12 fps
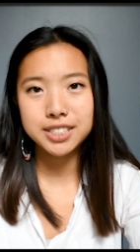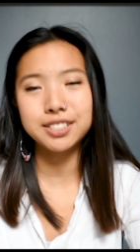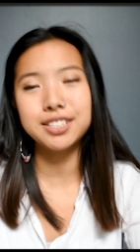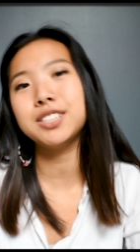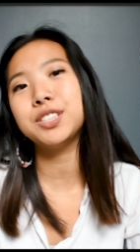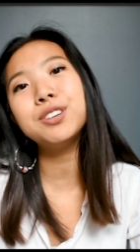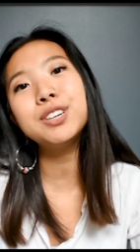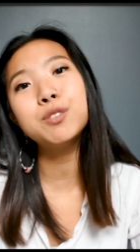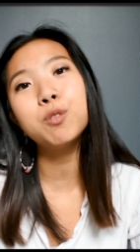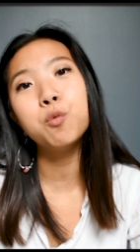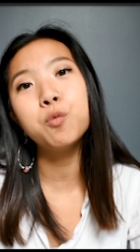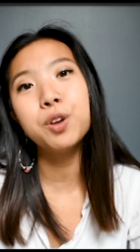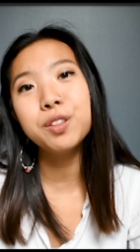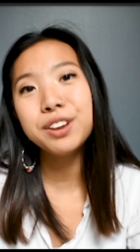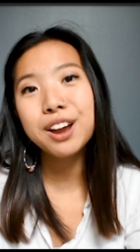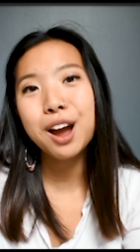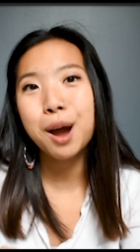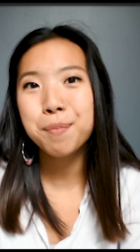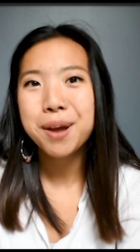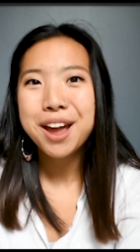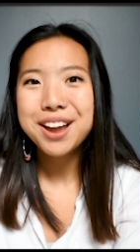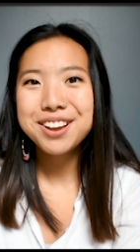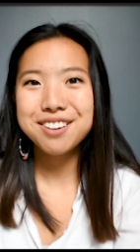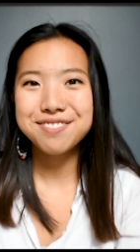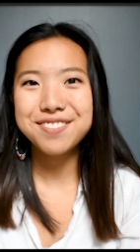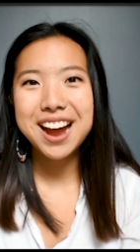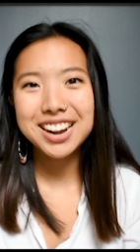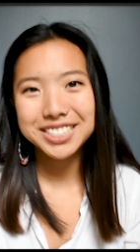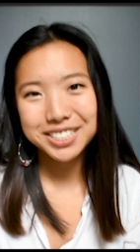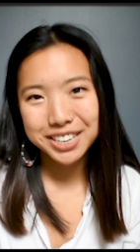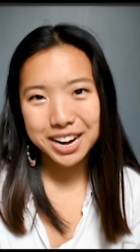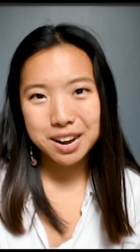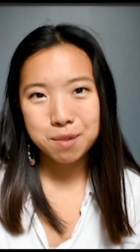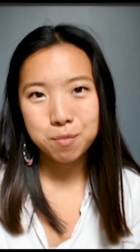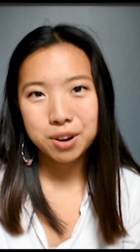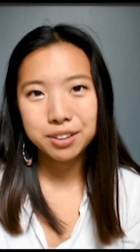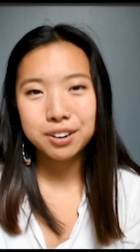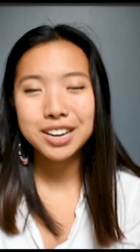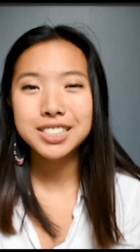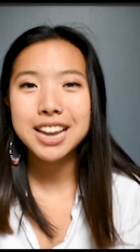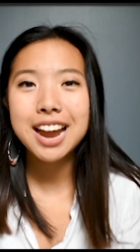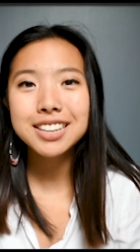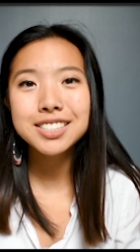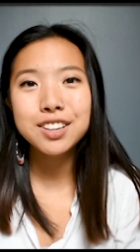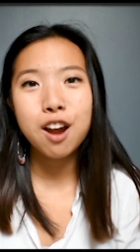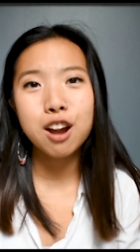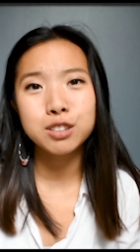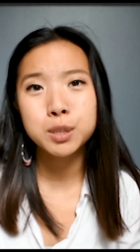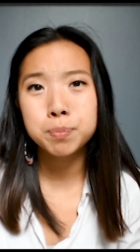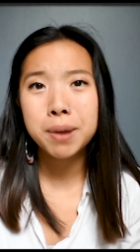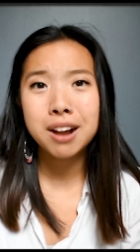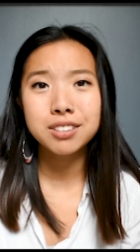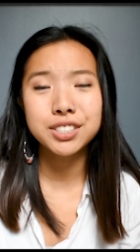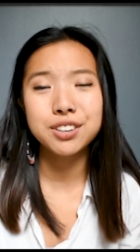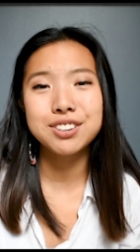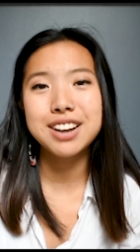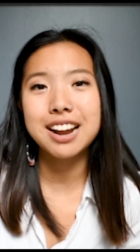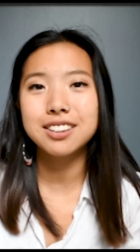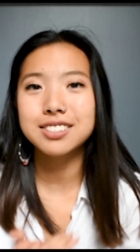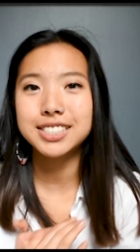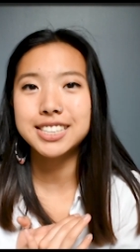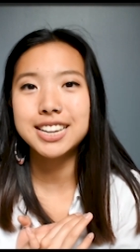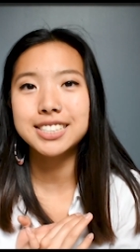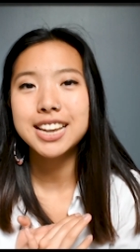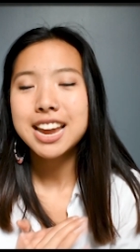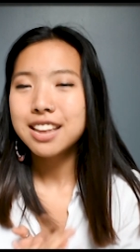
Accessories will really up your fashion game, whether it's headscarves, belts, or necklaces.